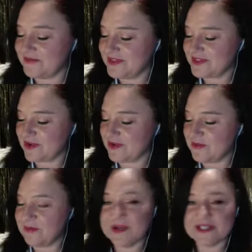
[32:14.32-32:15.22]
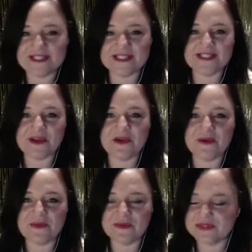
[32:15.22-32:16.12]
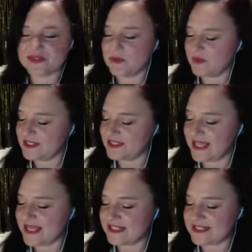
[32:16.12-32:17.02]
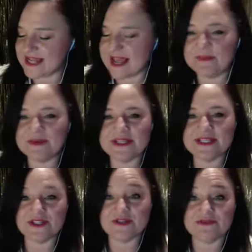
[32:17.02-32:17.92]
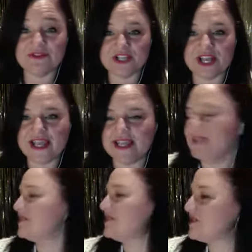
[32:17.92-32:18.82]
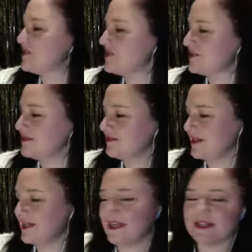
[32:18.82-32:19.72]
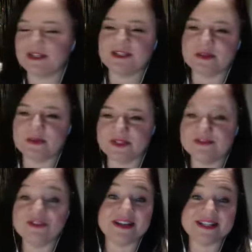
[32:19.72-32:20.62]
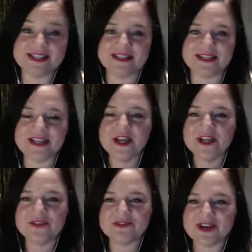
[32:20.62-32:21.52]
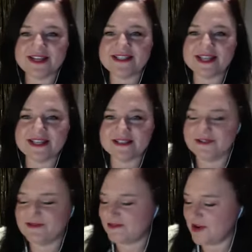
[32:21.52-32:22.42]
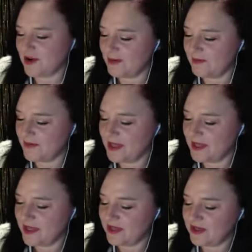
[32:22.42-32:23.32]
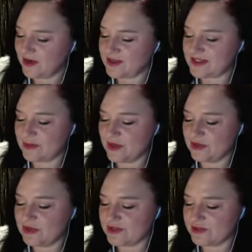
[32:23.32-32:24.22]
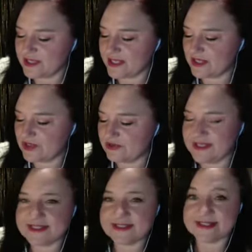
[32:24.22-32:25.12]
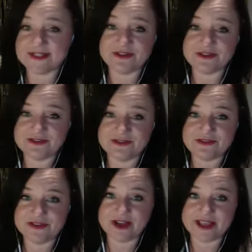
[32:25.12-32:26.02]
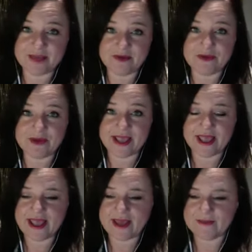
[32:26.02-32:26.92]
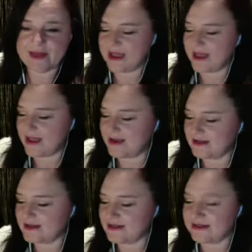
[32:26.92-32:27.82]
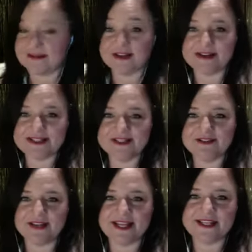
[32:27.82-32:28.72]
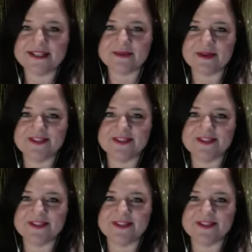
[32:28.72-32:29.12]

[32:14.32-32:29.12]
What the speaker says: So what's then just happened is you've changed. I don't like using the word transcending. You've transcended from, you know, someone who's losing their choices into I am who I am and a crazy dog lady as well.